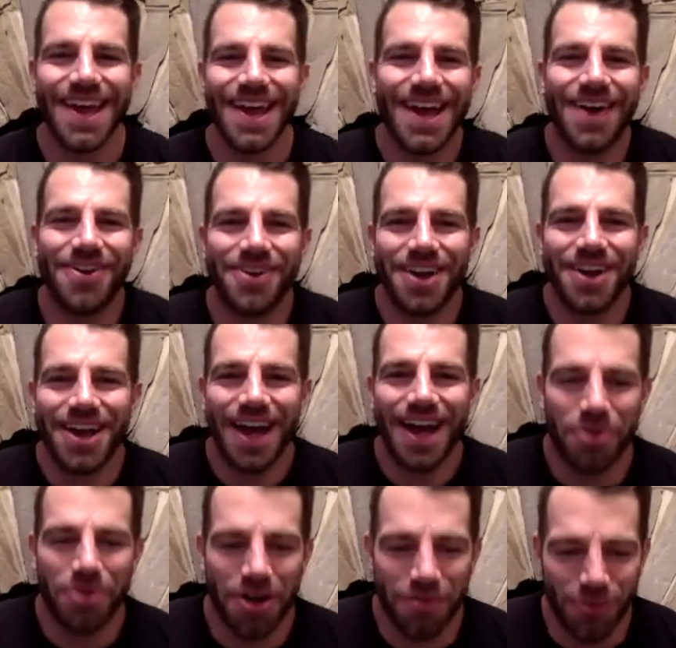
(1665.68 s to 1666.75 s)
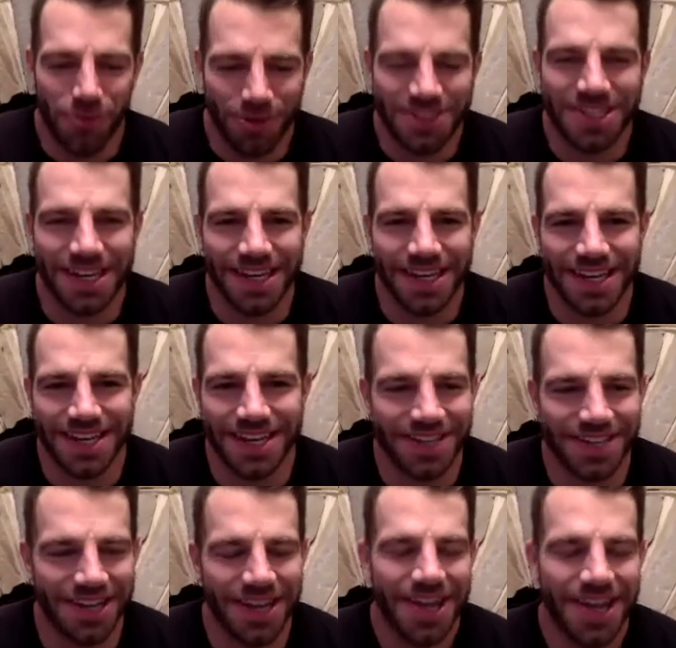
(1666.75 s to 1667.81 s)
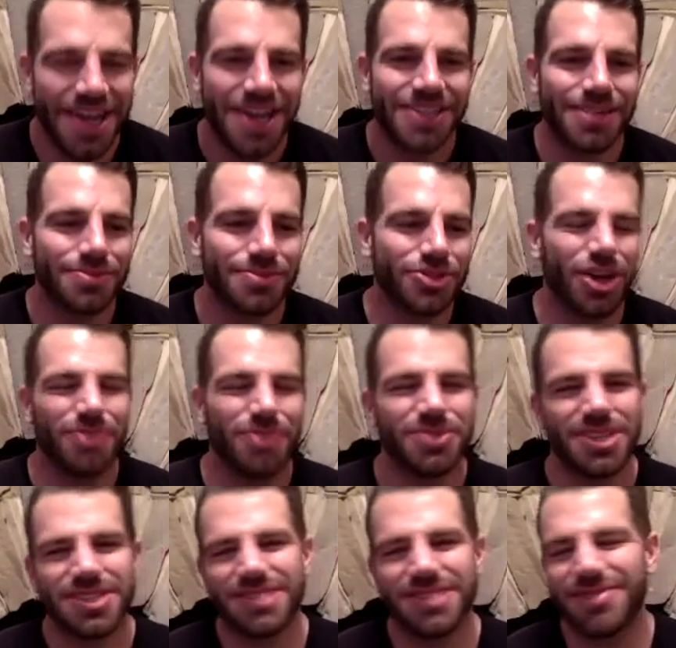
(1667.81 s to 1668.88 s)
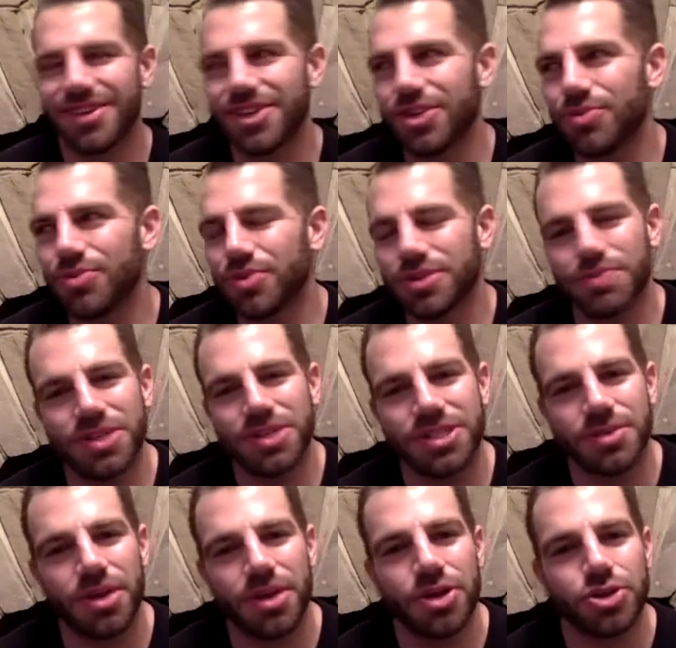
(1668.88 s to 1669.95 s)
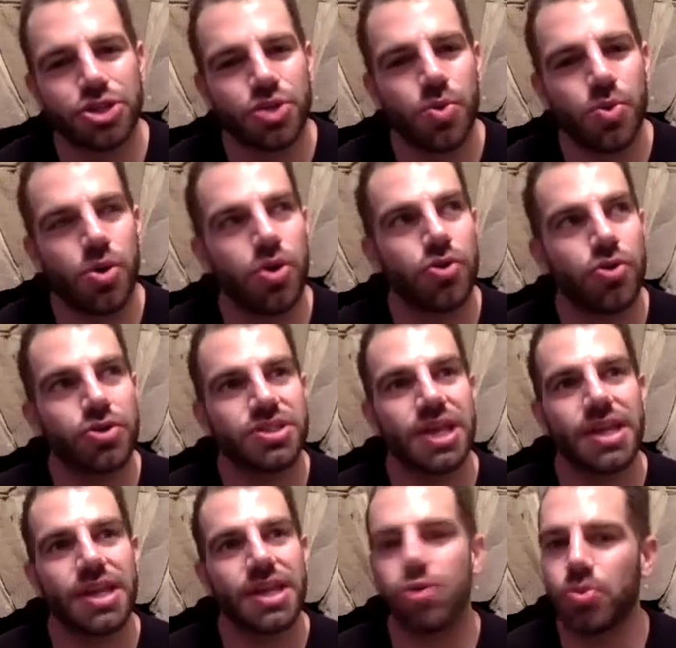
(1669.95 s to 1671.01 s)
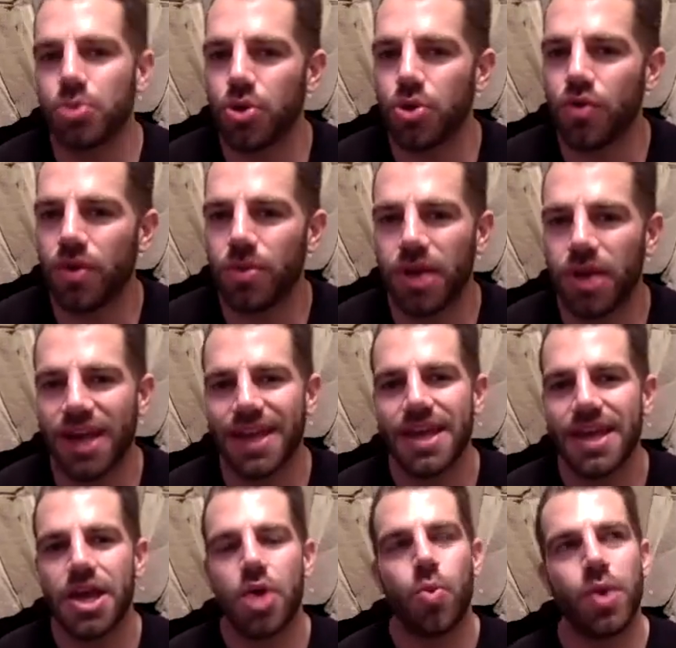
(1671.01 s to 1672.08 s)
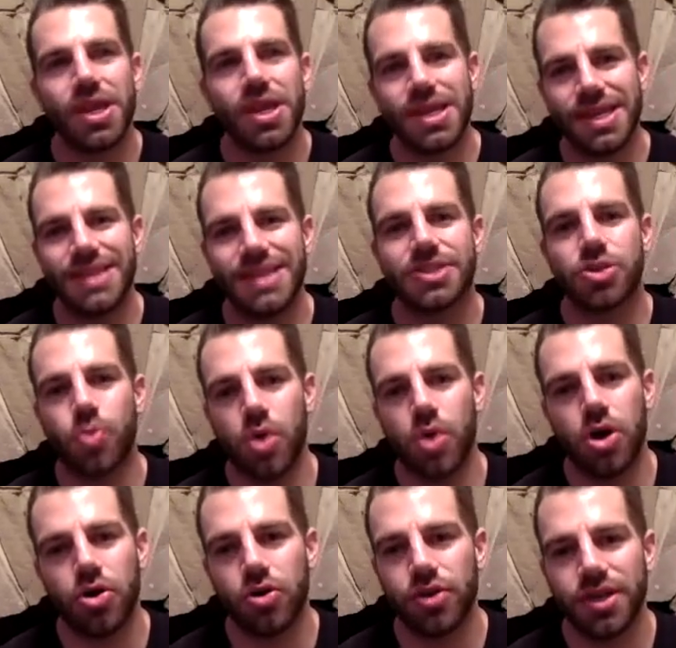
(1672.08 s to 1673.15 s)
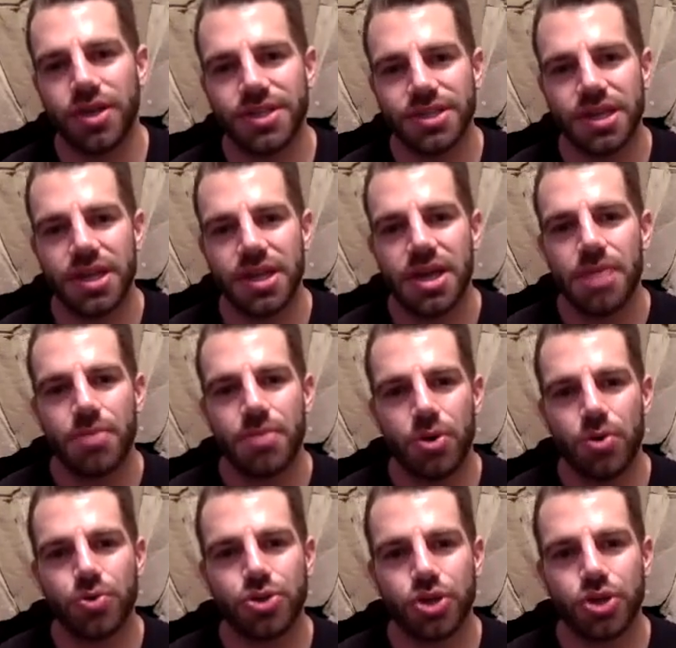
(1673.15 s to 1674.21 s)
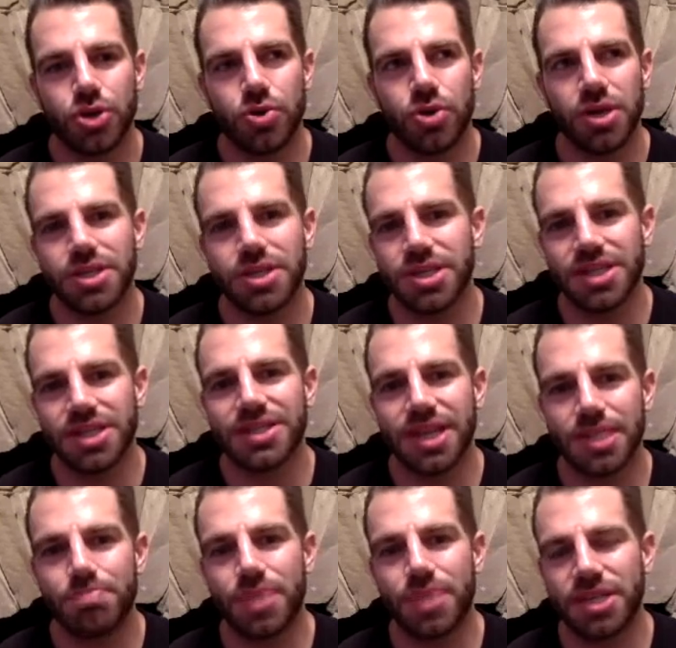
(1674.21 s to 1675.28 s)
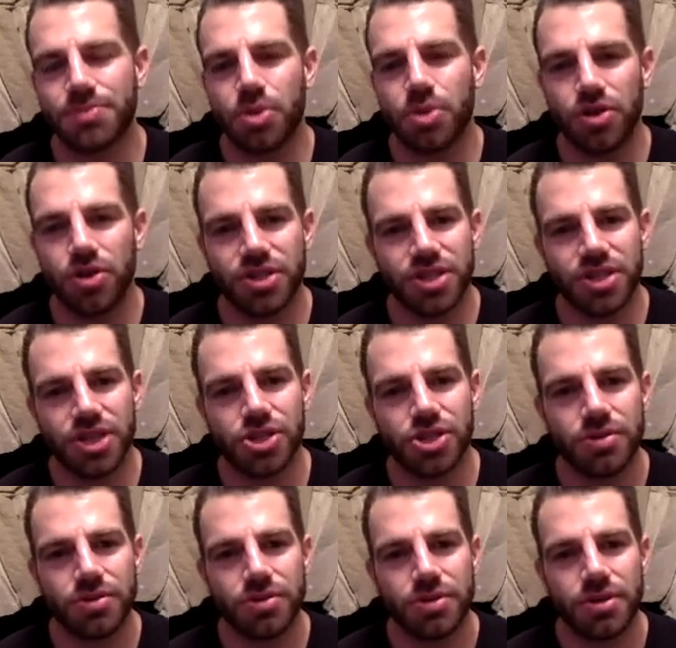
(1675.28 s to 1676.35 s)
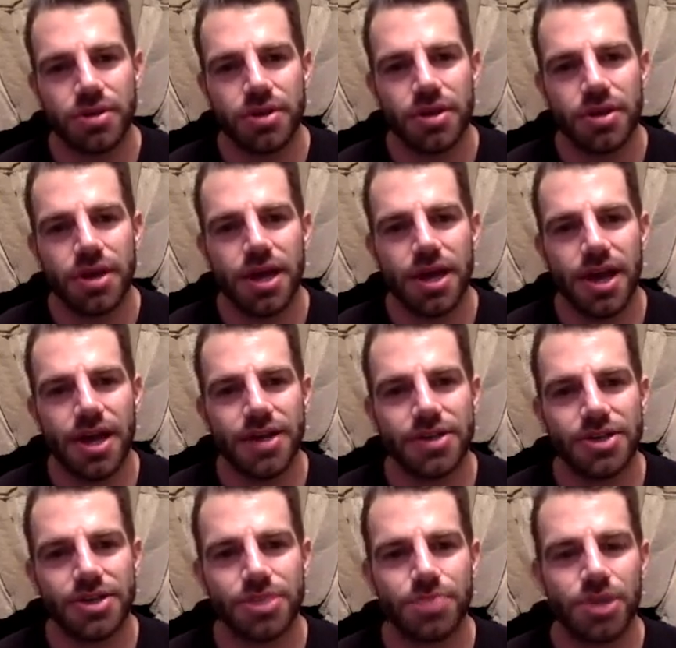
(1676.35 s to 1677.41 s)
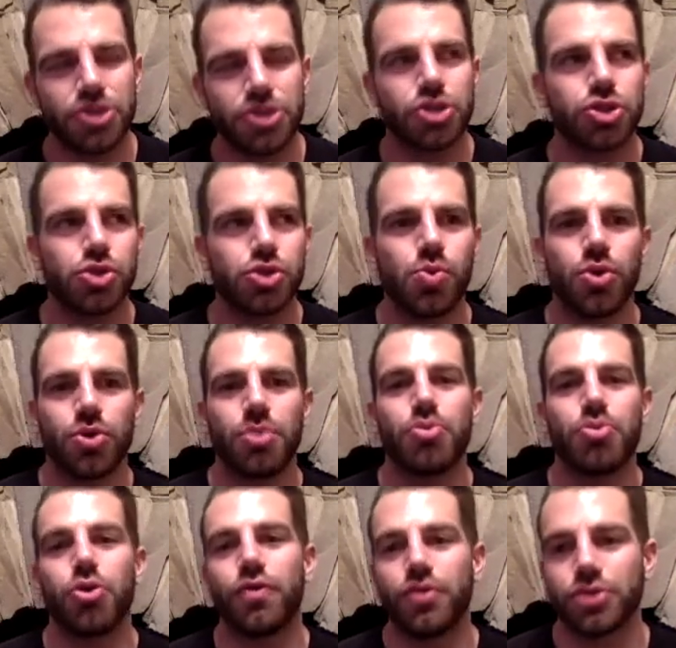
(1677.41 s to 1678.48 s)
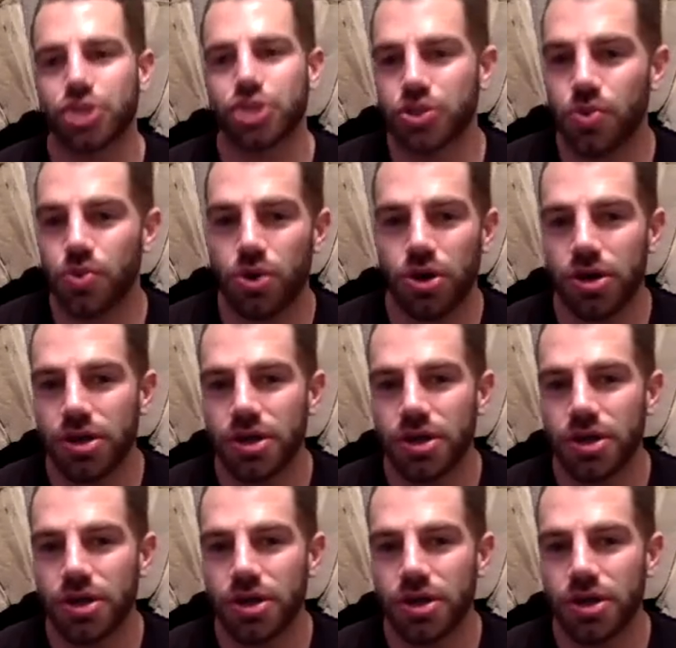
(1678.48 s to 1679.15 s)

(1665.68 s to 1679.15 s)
how I've always seen it. Because especially something like a squat or a technical move, I'm like, we need to work on this. But also, it's going to take the best part of the session. And as much as you want to improve your squat,